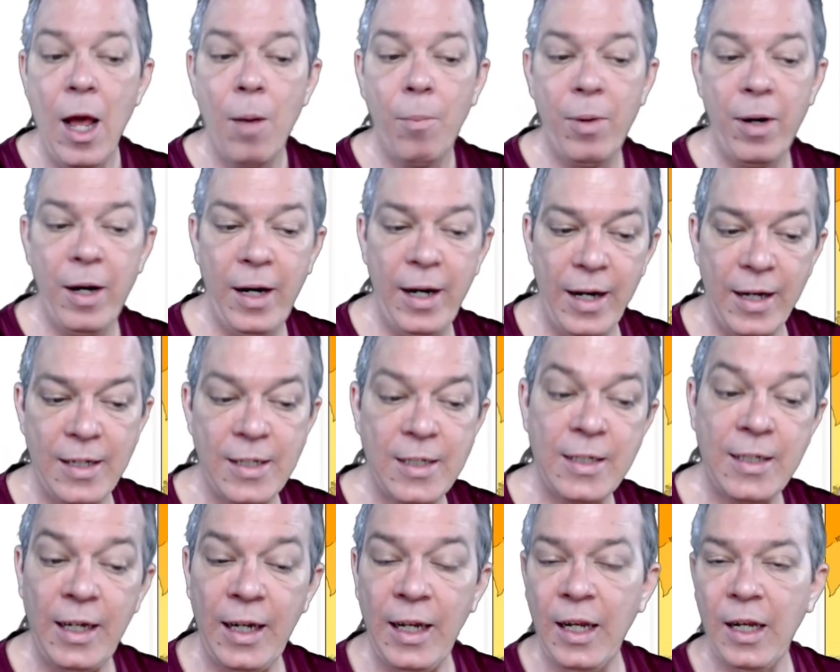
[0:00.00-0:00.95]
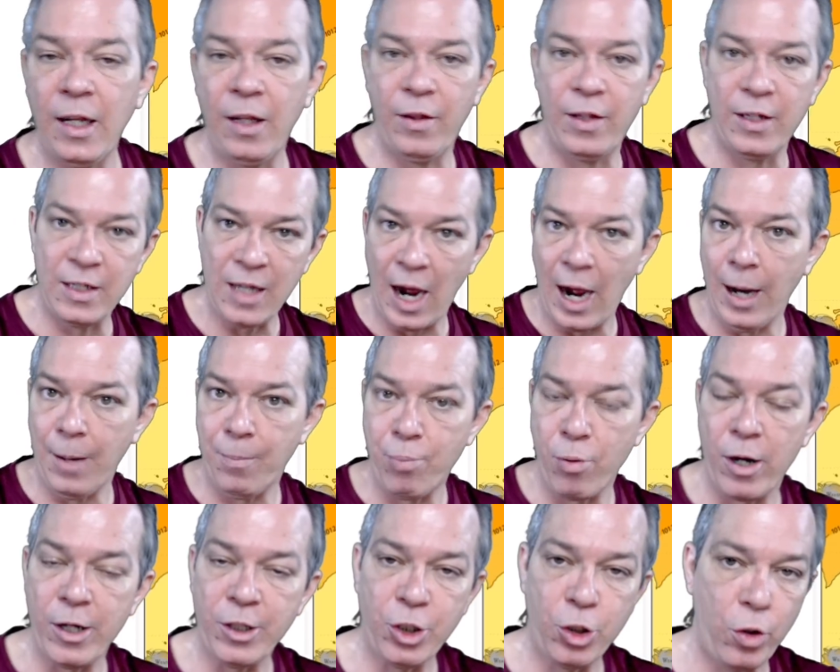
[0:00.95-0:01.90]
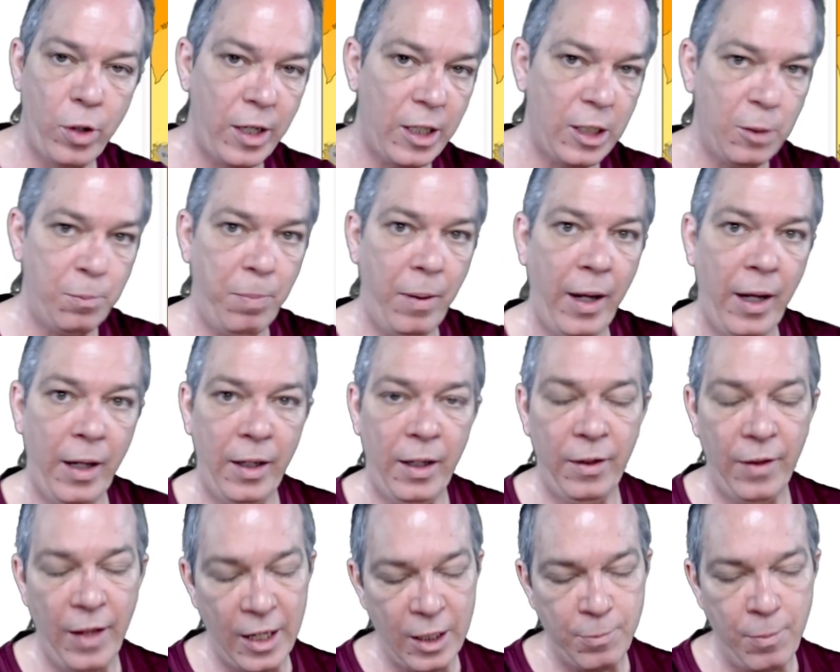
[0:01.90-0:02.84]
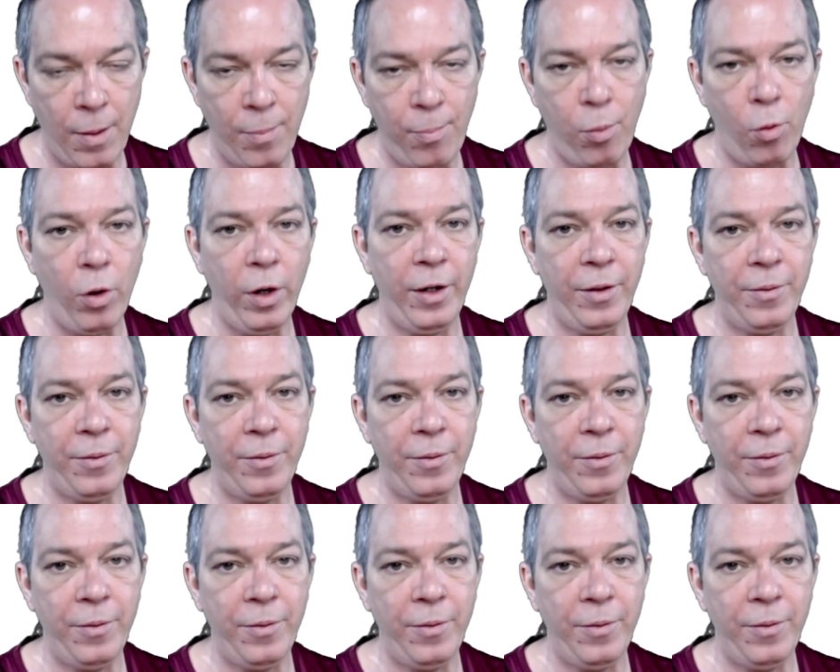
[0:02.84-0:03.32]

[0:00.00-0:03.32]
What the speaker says: But it is seeing this high pressure expanding. That's my point.